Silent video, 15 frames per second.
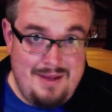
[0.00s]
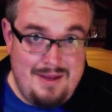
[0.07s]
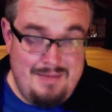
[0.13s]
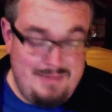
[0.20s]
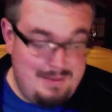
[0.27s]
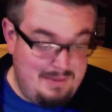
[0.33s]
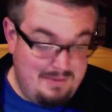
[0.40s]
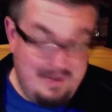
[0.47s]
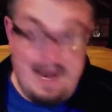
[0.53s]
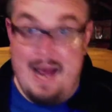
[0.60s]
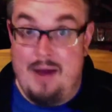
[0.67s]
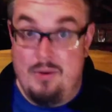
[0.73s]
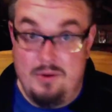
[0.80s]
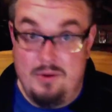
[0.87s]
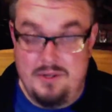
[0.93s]
maybe even
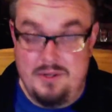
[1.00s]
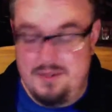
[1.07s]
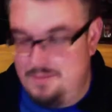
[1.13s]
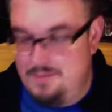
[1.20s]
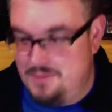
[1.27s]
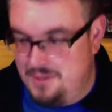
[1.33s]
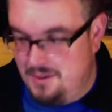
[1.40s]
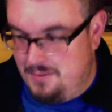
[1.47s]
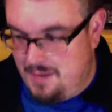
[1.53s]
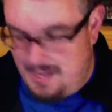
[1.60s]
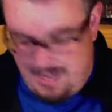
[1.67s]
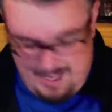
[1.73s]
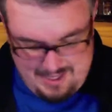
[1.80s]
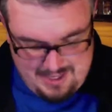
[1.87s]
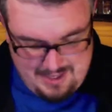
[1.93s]
hours. So
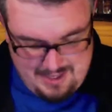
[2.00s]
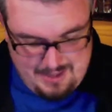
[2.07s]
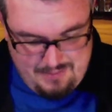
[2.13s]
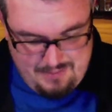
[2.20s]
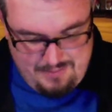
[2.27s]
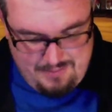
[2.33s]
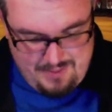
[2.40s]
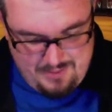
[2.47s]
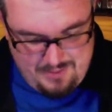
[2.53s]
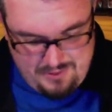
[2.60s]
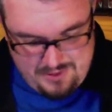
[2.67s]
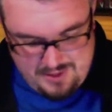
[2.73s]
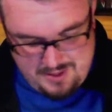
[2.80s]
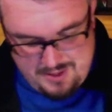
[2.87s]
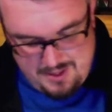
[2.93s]
I did not be able
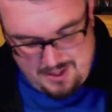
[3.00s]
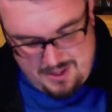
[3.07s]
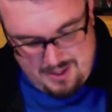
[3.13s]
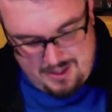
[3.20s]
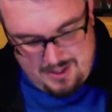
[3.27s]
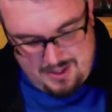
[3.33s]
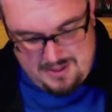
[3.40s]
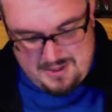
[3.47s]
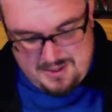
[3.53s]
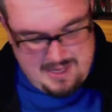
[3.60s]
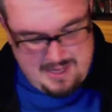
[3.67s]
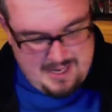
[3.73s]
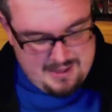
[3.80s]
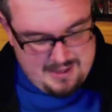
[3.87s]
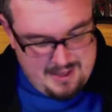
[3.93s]
to
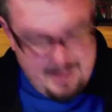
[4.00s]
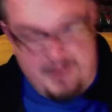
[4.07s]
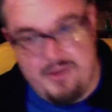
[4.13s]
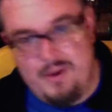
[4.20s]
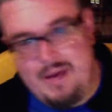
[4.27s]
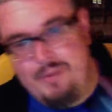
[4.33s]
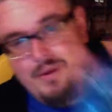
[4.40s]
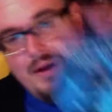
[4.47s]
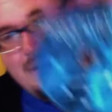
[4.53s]
snag that, although I would have